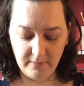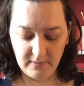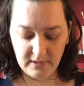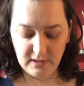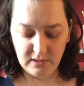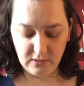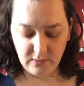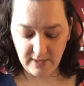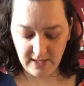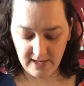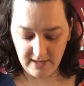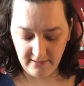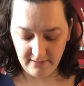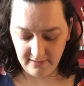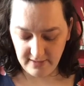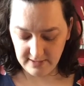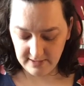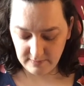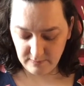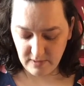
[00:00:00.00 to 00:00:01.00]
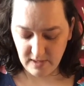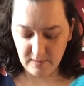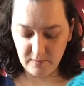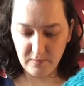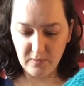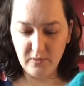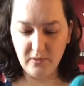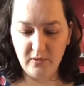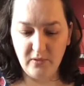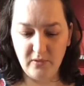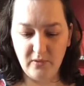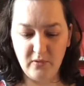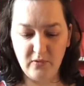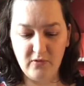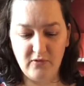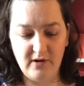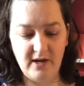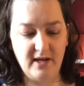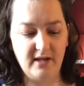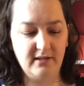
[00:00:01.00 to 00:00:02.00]
So here is my
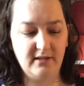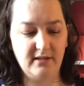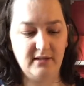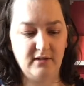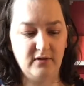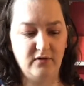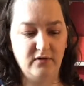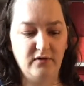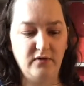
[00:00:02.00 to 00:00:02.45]
progress so